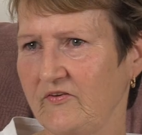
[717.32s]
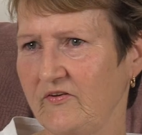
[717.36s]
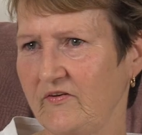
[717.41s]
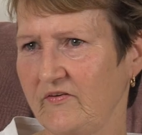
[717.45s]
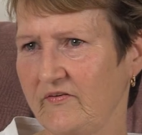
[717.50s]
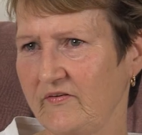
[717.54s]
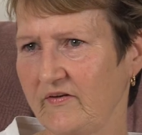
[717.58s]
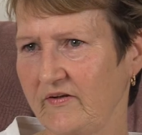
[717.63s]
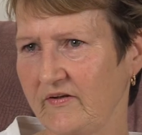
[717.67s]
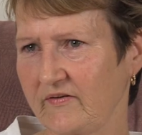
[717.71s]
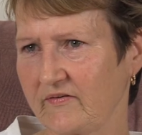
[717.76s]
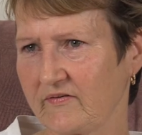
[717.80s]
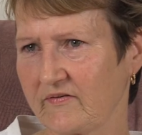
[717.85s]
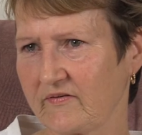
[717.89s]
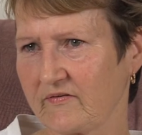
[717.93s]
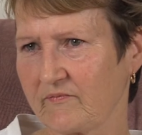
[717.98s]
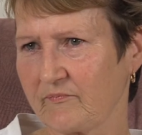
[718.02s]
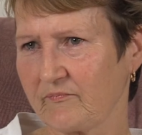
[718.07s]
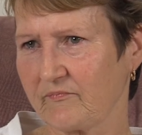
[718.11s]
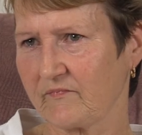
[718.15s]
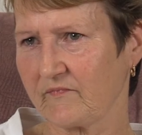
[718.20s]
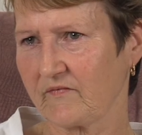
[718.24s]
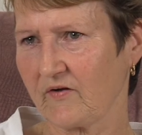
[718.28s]
she said,
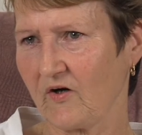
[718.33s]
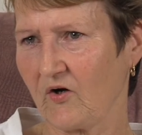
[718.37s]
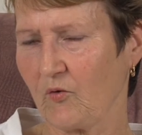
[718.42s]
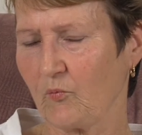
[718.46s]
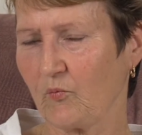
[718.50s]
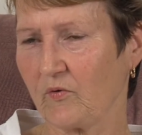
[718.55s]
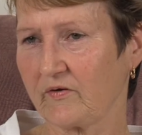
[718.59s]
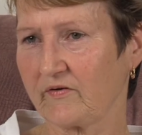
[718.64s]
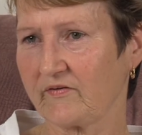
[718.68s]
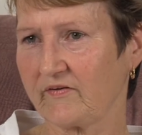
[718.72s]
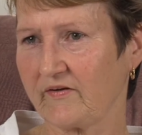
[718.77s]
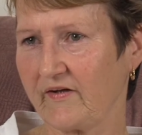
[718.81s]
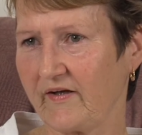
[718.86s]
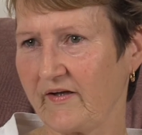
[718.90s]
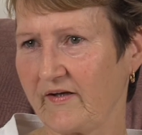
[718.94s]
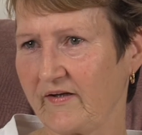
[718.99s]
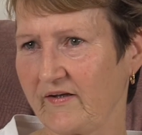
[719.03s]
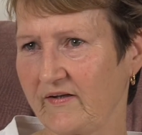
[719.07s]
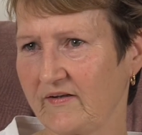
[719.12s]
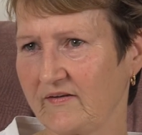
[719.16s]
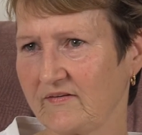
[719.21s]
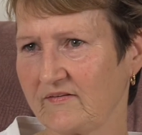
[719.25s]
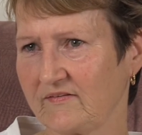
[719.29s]
I want
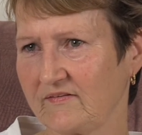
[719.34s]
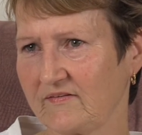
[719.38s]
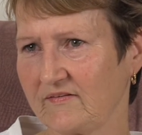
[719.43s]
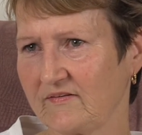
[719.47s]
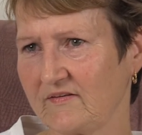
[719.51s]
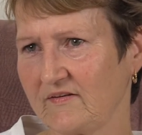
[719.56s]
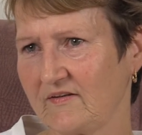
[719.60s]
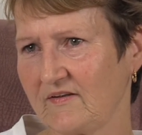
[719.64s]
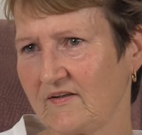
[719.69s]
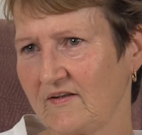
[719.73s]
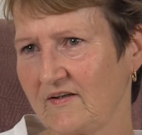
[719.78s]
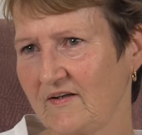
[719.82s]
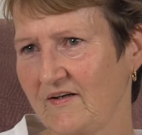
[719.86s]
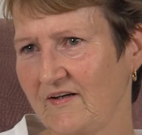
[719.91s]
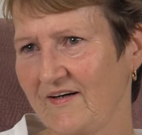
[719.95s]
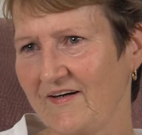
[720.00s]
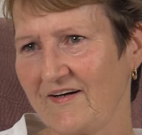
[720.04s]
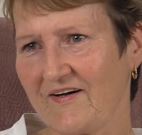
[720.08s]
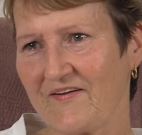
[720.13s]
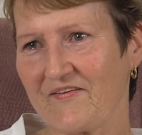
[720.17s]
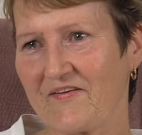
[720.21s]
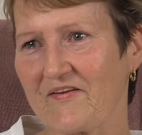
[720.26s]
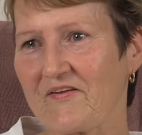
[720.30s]
Daddy.
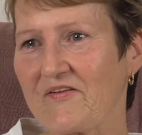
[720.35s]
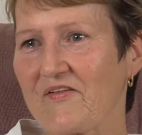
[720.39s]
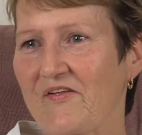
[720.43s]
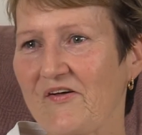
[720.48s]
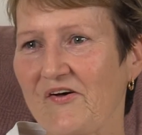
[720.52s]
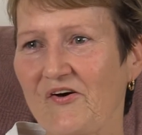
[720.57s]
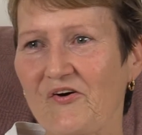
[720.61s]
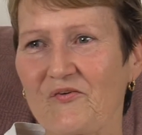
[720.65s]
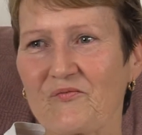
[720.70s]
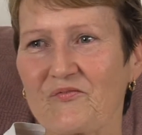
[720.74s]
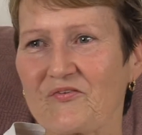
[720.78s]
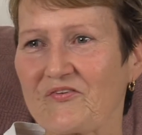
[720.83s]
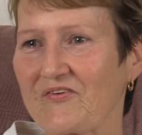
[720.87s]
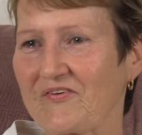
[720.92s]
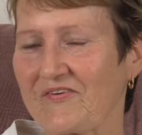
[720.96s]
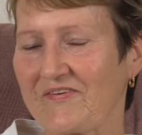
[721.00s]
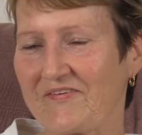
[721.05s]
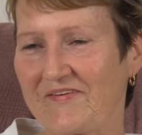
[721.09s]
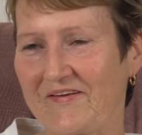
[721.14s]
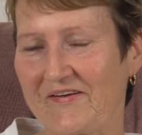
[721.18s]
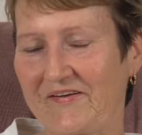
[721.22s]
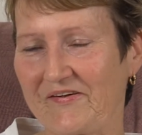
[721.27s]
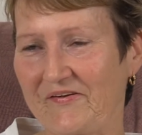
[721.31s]
And that I was
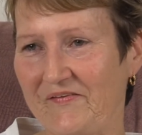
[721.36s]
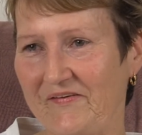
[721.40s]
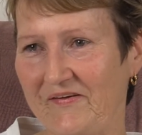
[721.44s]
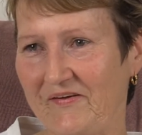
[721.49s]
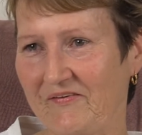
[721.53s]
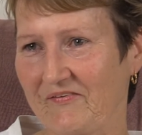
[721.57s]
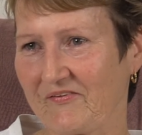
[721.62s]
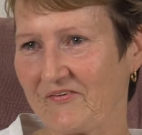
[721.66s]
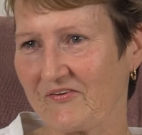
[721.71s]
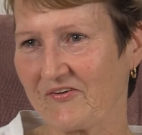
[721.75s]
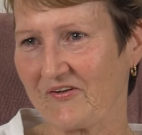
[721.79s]
just thinking the other